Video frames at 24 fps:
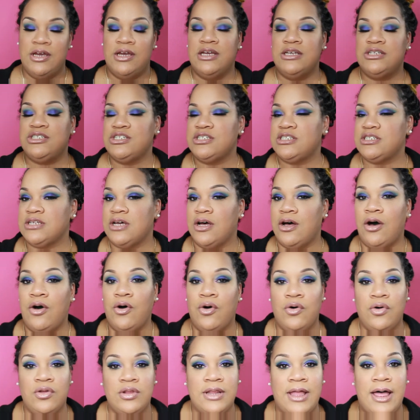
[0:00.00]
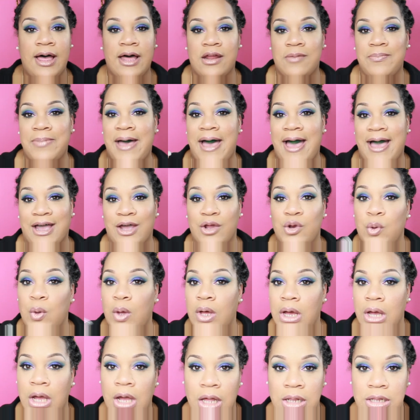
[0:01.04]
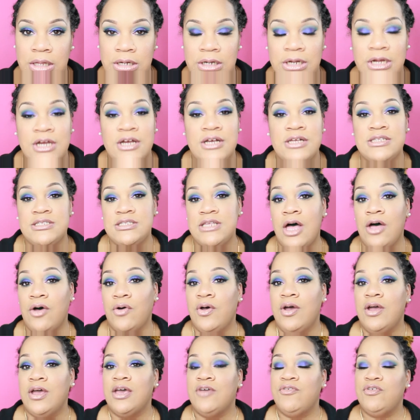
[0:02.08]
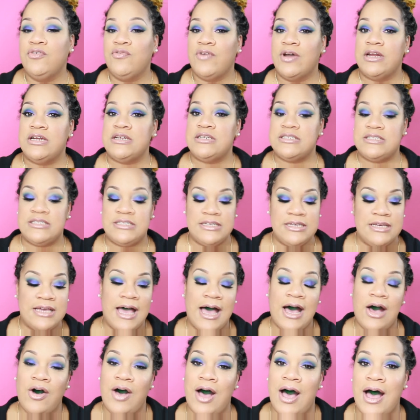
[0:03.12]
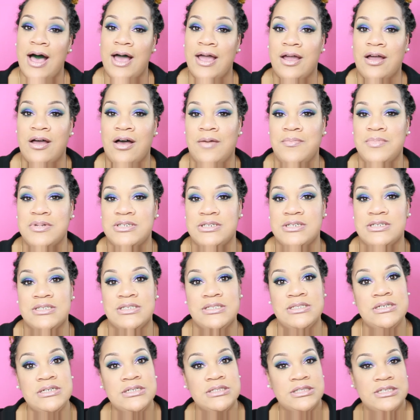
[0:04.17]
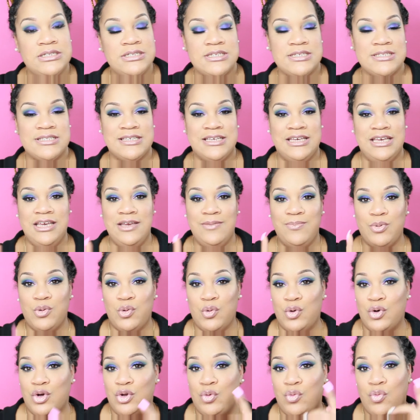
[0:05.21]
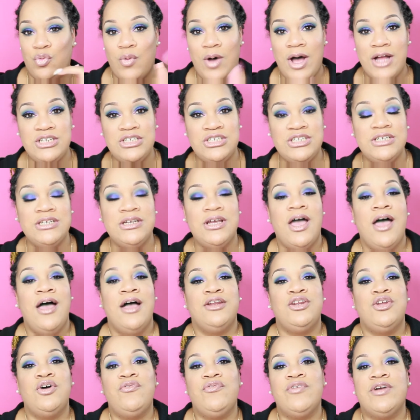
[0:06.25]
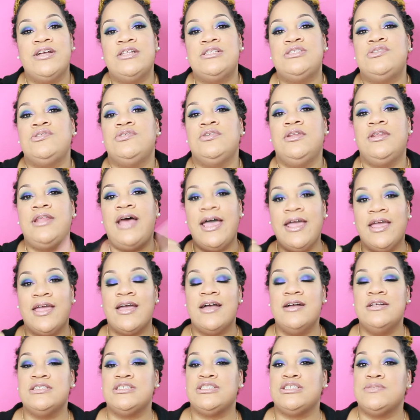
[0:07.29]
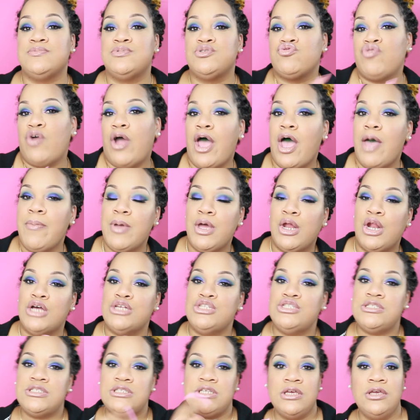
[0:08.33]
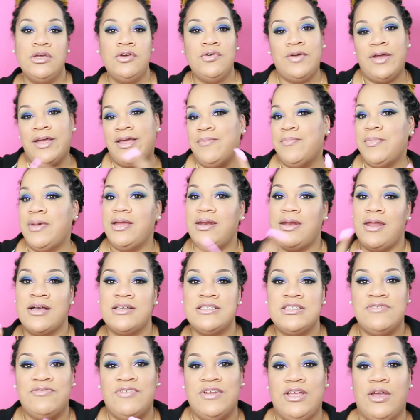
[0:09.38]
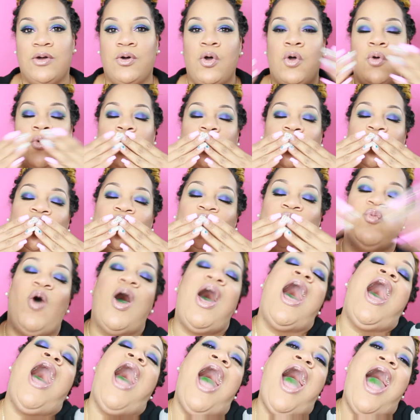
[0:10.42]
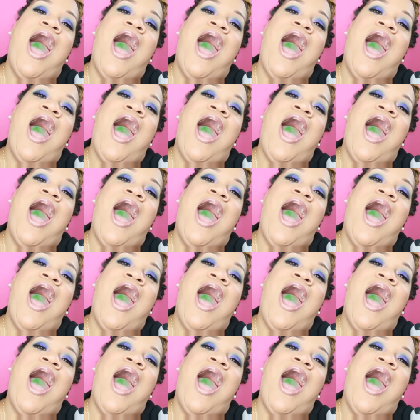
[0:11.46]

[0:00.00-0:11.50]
It's just a whole lot of packing on color. So if you're ready to see how I accomplish this look, then just keep on watching. Don't forget to like and subscribe, and I'll see you in my next video. Mwah!